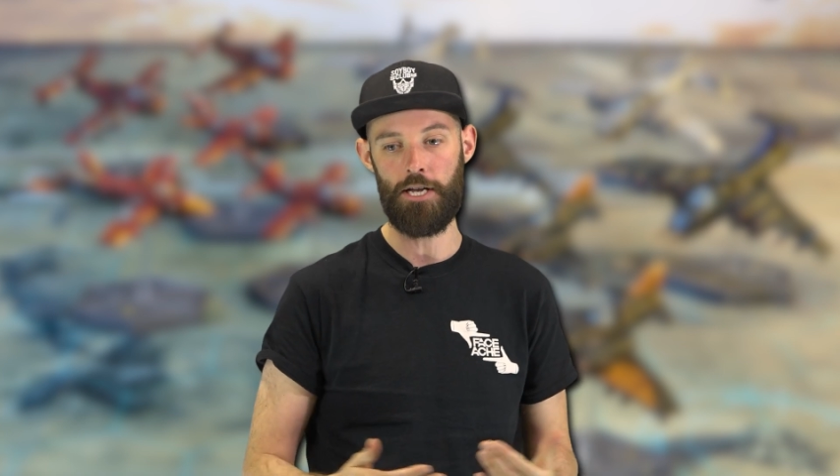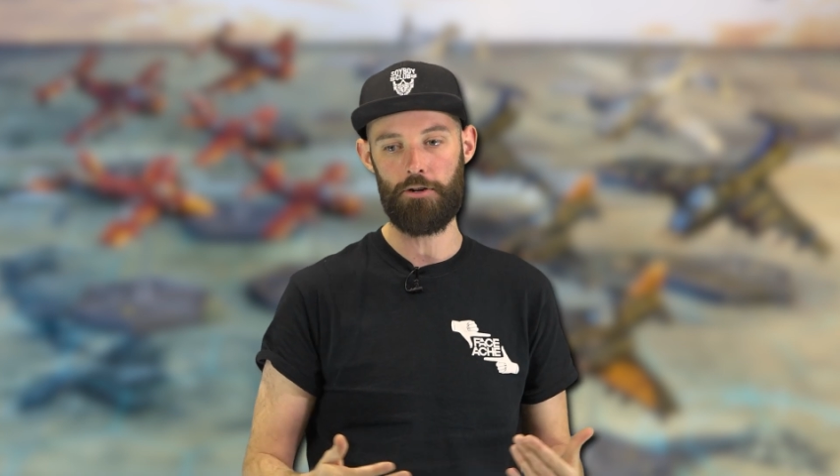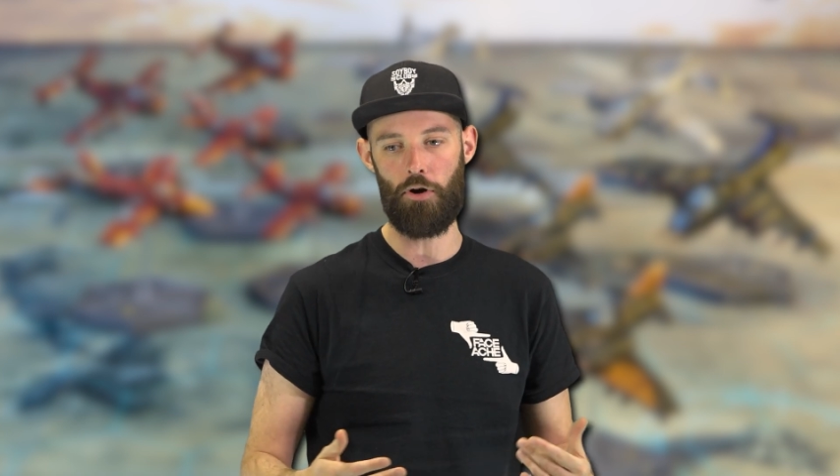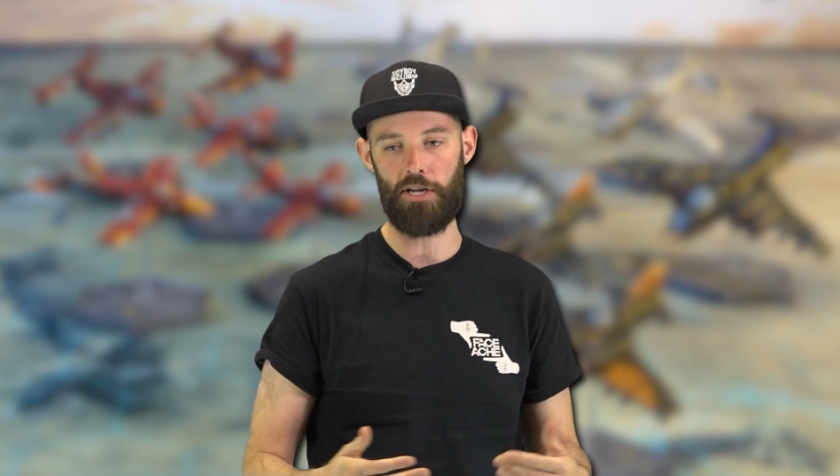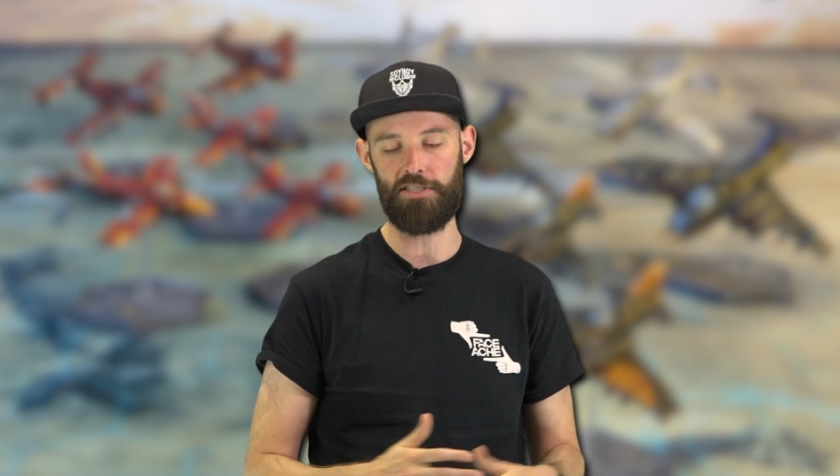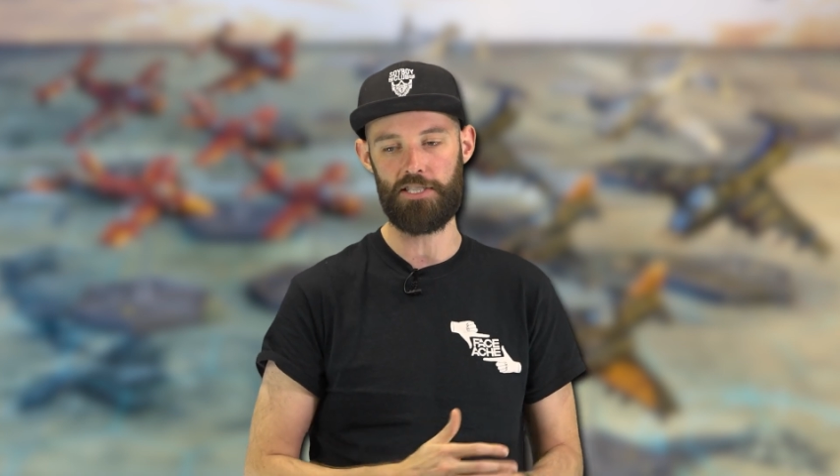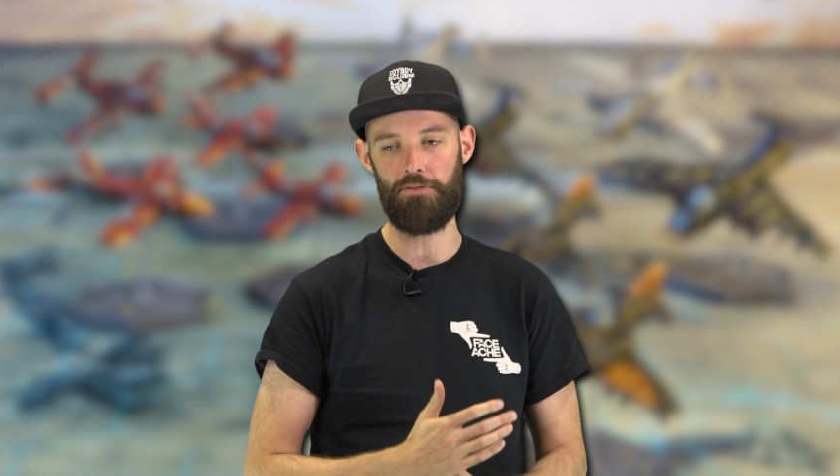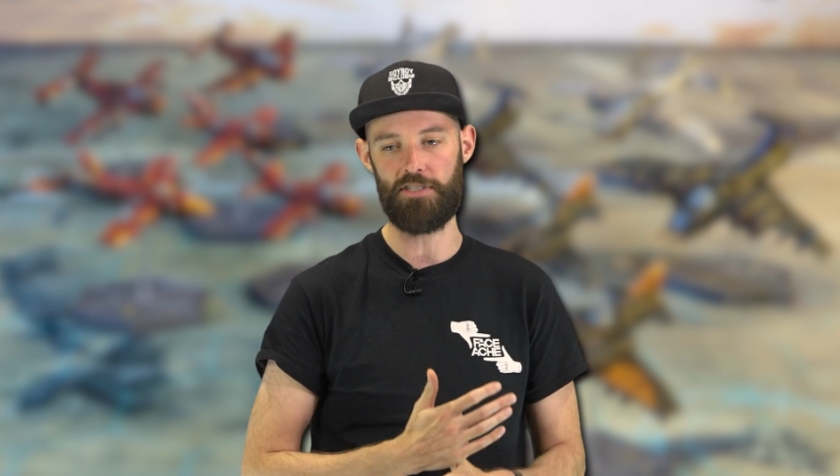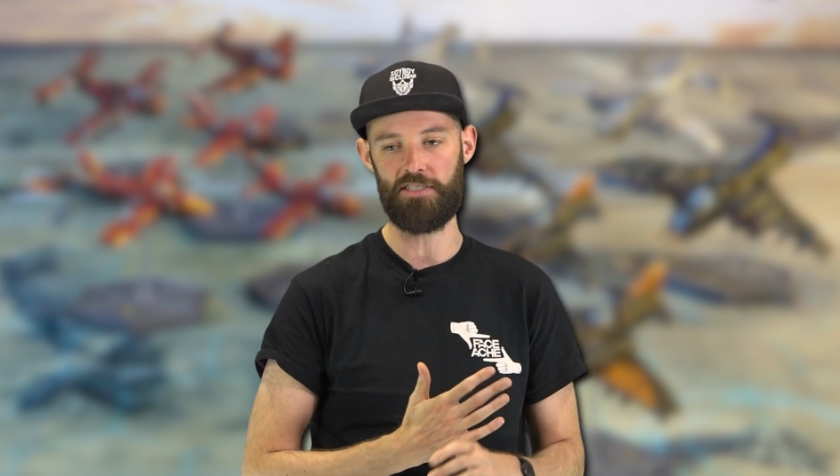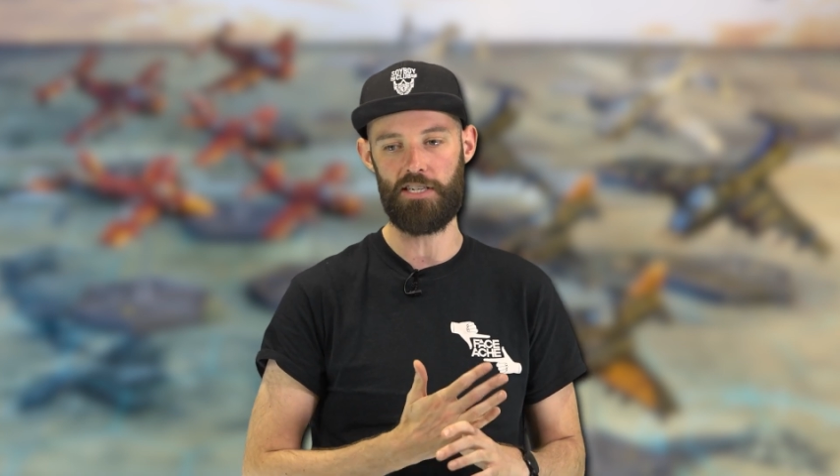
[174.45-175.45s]
cry
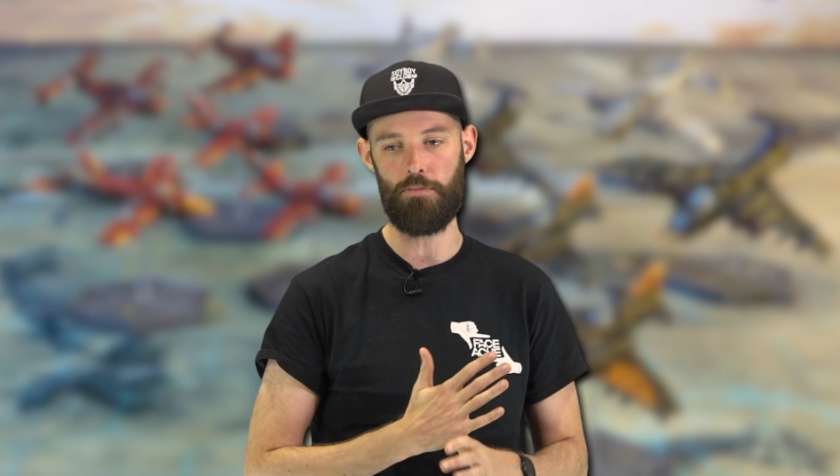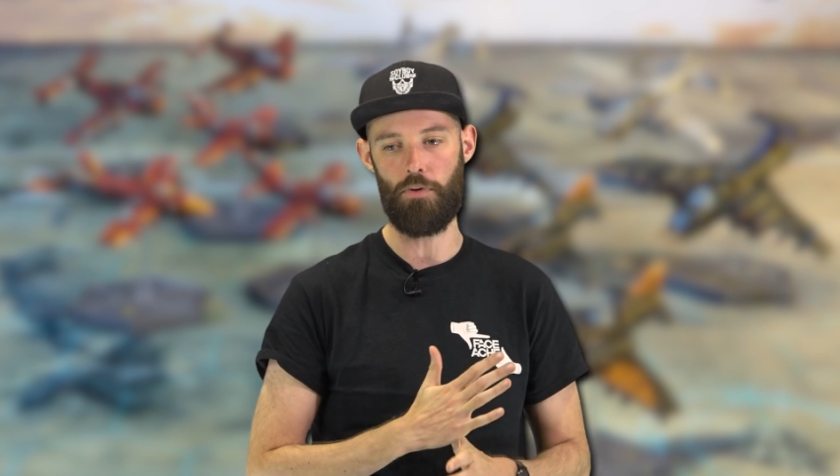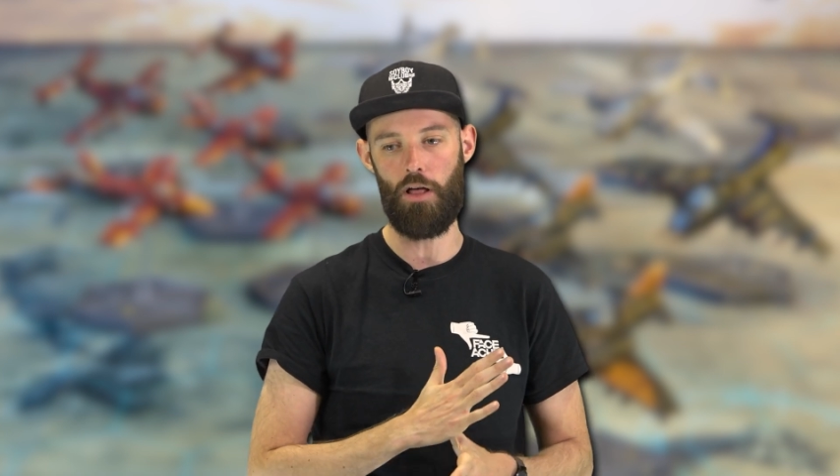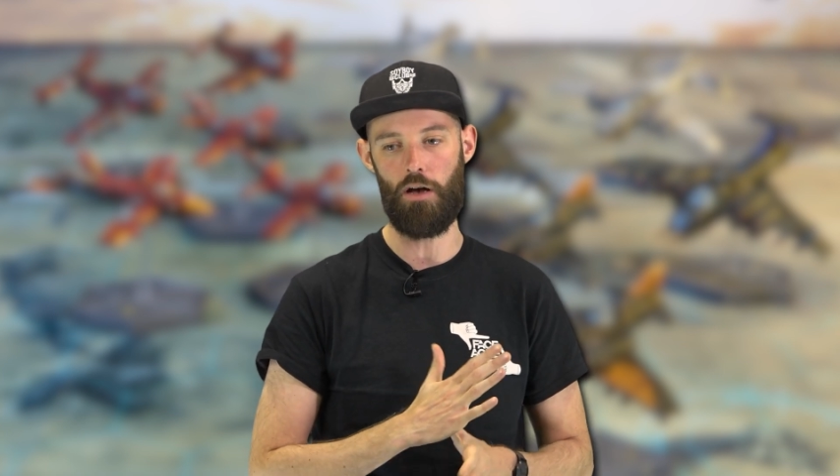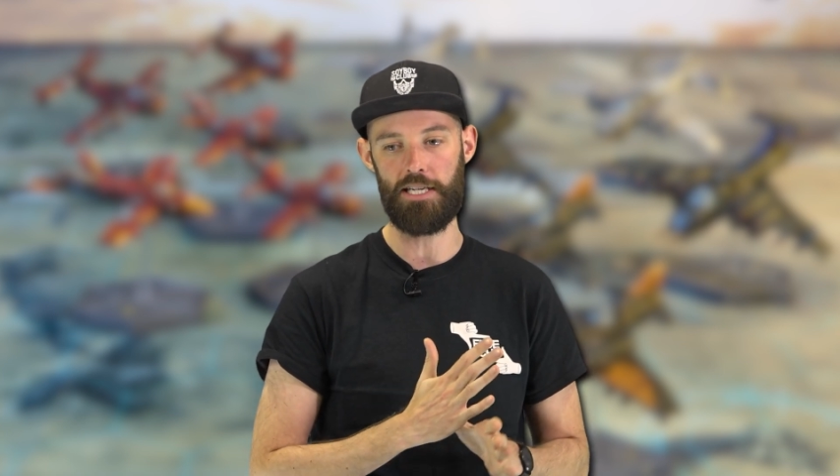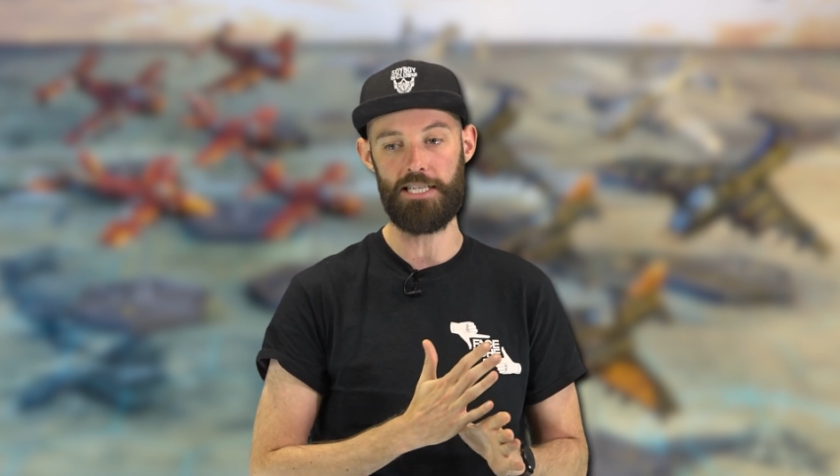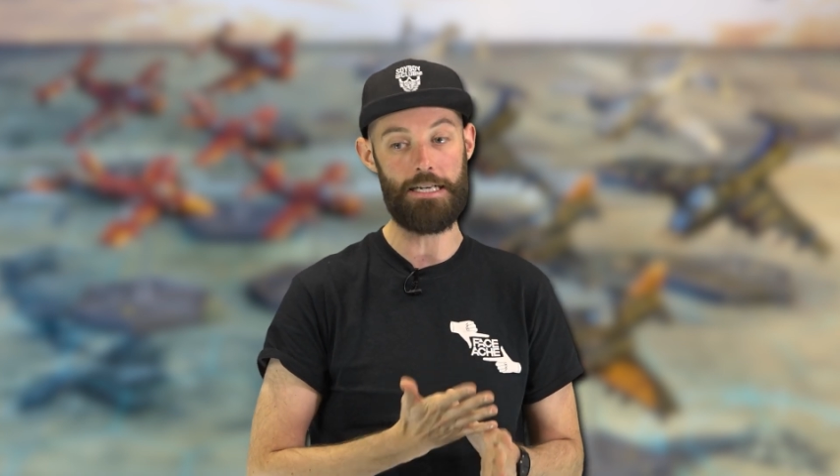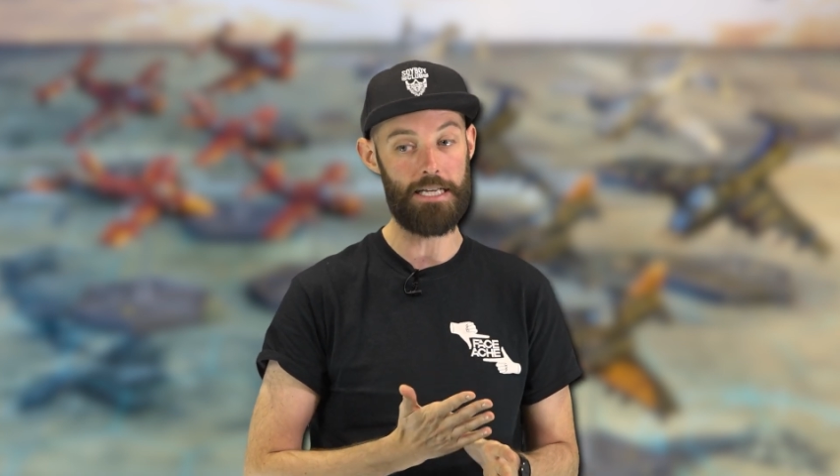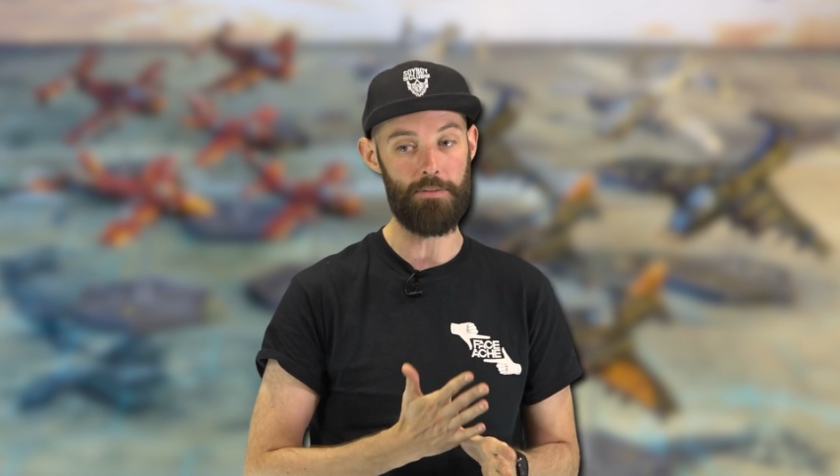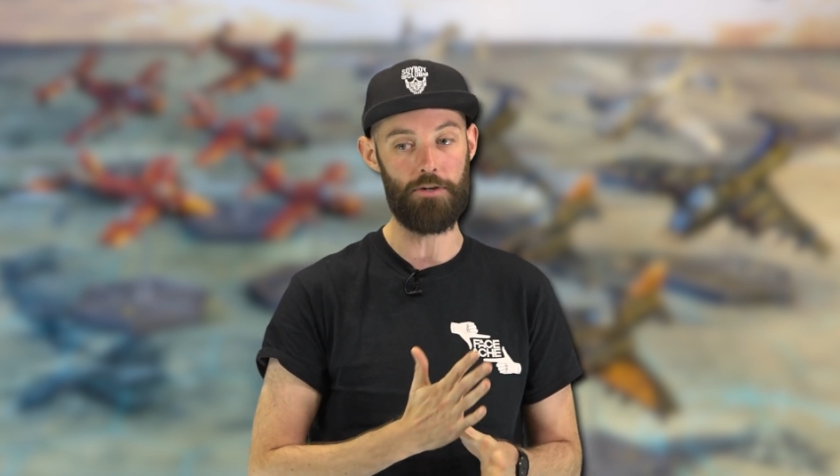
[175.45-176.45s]
yourself to sleep while hugging
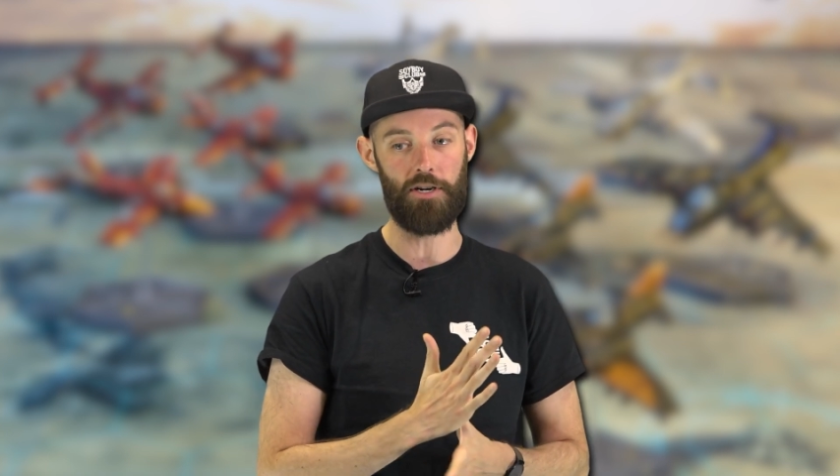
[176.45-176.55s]
your Lehman